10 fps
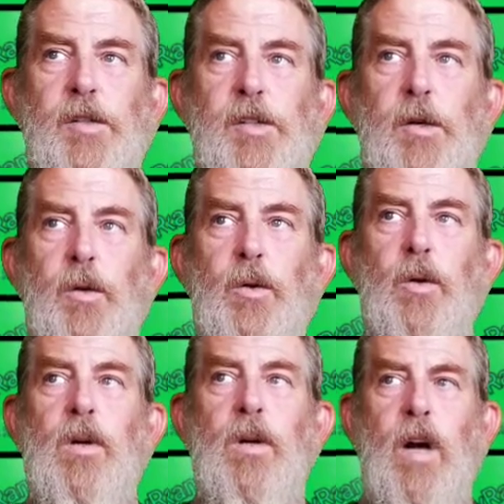
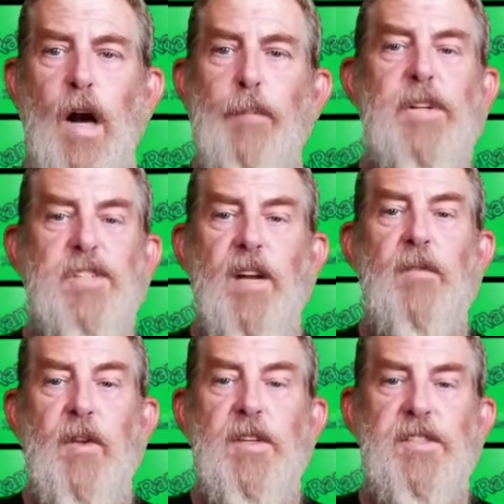to
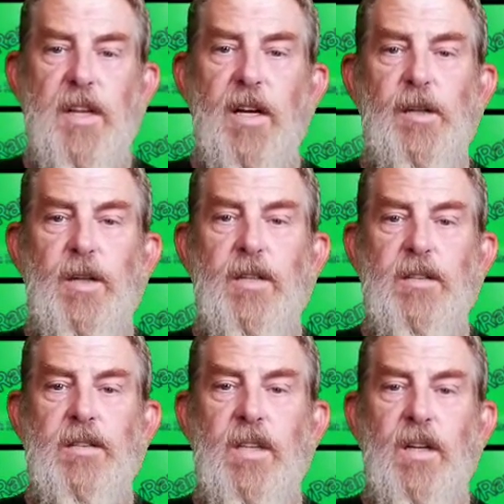compensate for these things.
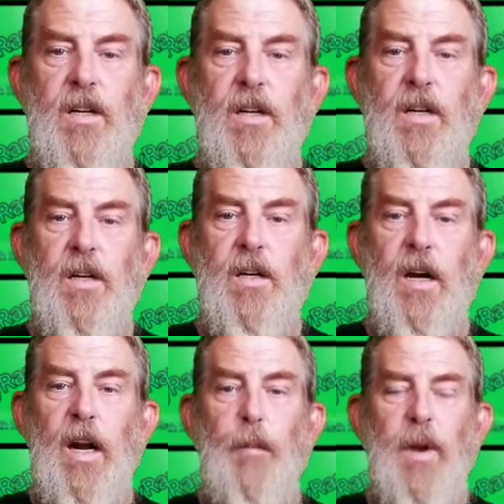
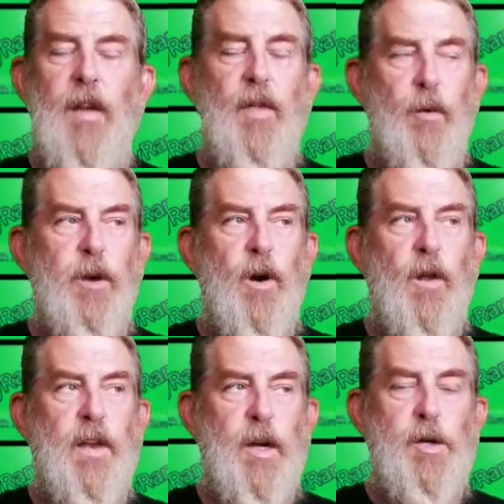And I believe that
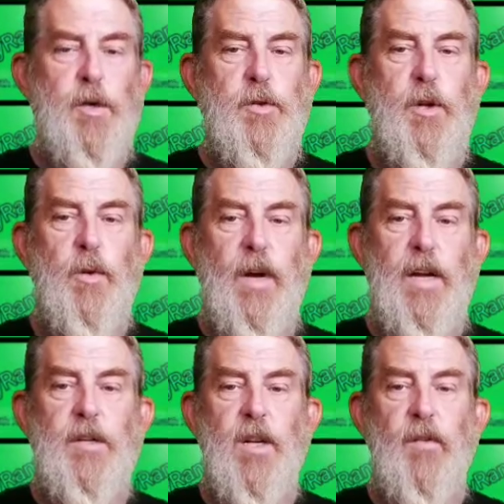returning the issue to
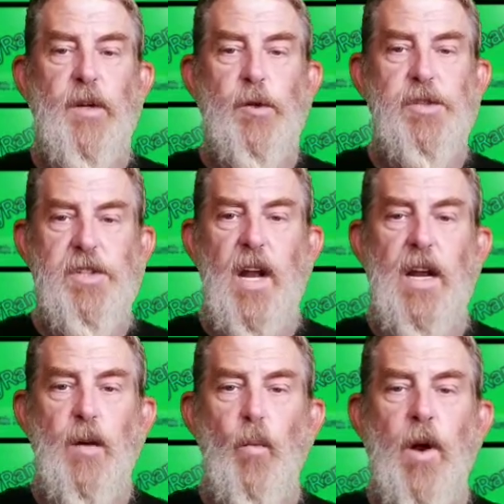each individual
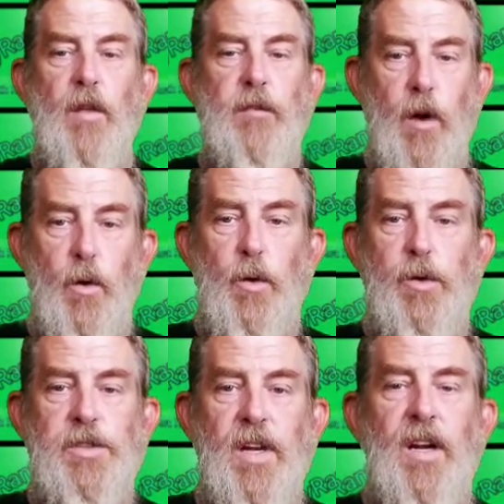state where the
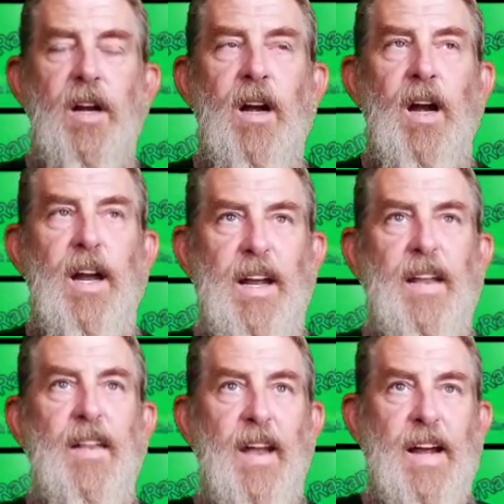voters
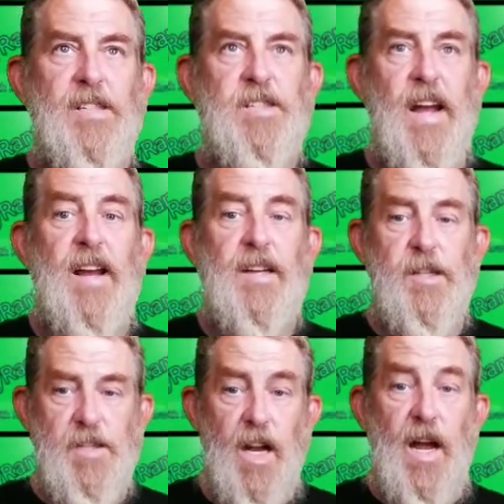in that state
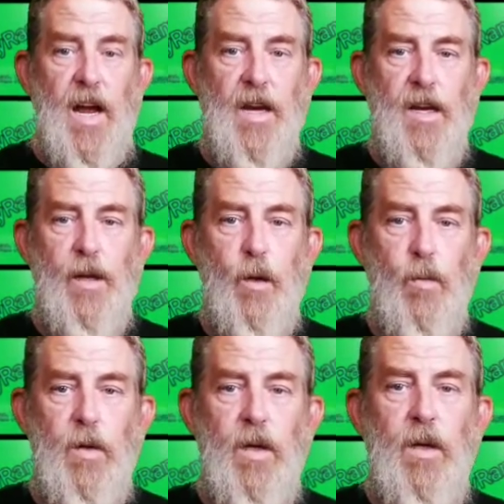decide
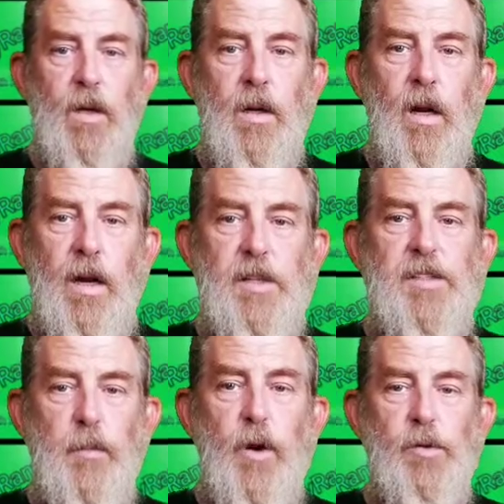
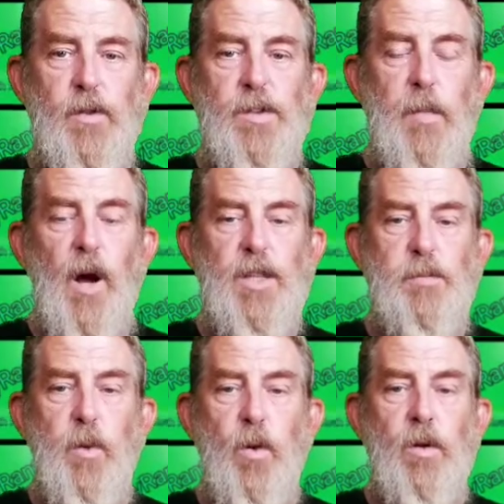is the most
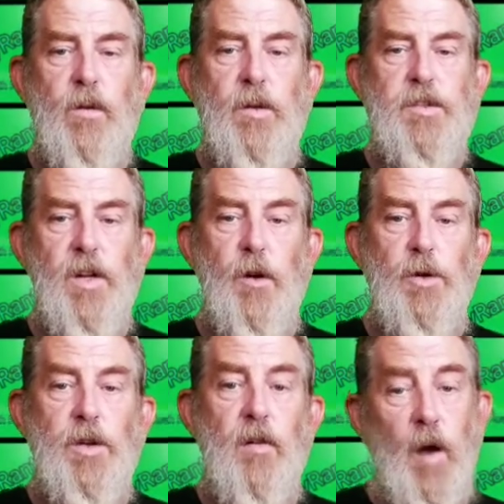responsible
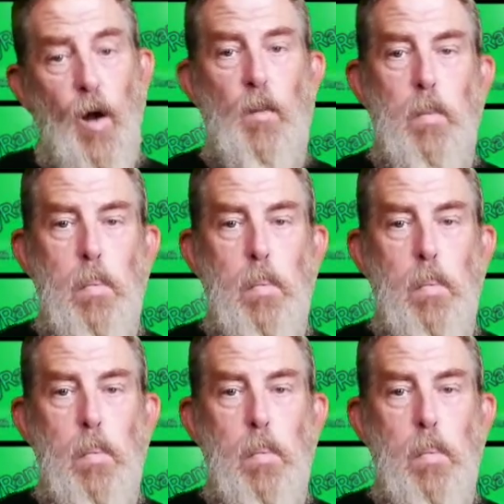solution of all.